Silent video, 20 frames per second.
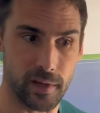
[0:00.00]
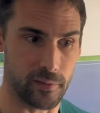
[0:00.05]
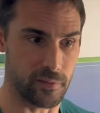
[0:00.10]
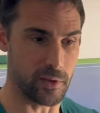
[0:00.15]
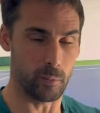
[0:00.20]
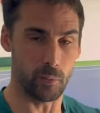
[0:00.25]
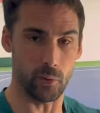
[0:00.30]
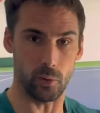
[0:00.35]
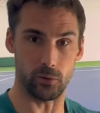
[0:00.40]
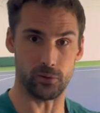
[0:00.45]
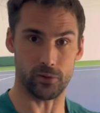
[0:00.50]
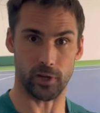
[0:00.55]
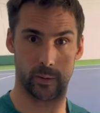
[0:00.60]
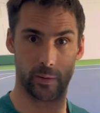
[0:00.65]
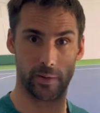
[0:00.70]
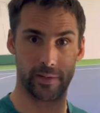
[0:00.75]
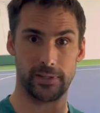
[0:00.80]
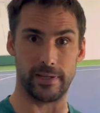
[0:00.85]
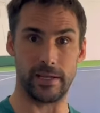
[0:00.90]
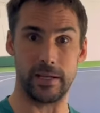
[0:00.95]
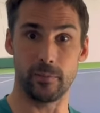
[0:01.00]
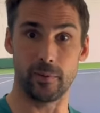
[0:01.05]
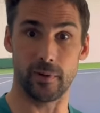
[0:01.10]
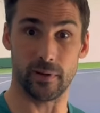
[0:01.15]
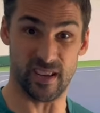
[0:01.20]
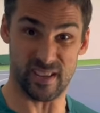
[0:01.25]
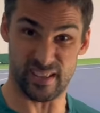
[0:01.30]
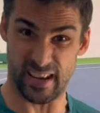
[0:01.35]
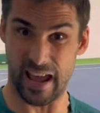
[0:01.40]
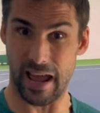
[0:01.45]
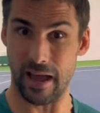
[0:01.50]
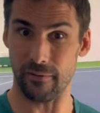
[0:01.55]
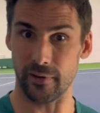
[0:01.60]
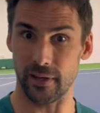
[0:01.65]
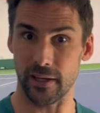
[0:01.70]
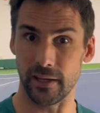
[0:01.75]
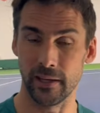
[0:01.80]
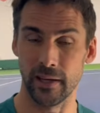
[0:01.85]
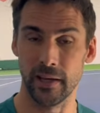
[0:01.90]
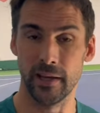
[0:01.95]
If the ball's going deep and it's
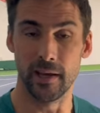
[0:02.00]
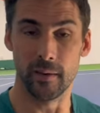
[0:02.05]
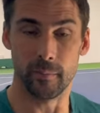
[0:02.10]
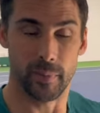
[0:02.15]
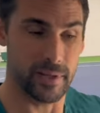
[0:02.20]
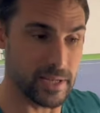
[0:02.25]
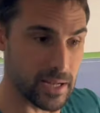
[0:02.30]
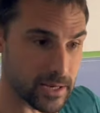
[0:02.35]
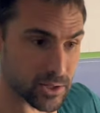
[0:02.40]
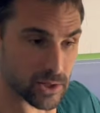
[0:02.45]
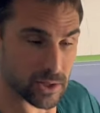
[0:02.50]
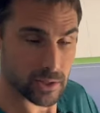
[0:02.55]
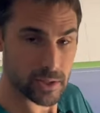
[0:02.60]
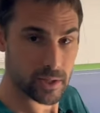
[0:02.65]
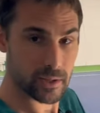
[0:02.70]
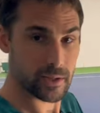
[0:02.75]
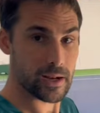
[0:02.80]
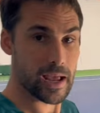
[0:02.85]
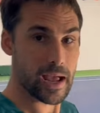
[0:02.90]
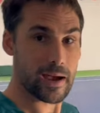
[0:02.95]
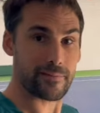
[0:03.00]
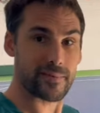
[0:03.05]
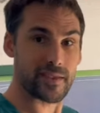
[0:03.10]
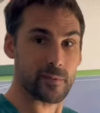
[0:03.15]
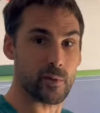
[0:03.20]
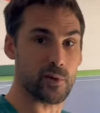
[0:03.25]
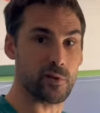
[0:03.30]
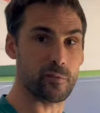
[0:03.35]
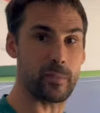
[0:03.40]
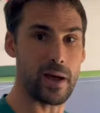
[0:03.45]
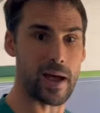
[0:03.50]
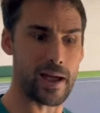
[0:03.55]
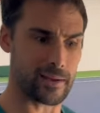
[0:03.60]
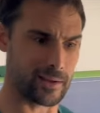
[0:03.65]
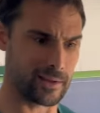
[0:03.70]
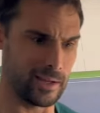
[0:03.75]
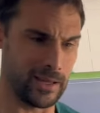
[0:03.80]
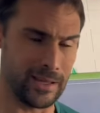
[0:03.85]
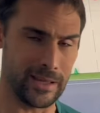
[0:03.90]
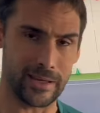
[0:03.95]
heavy, potentially you're going to have to move back.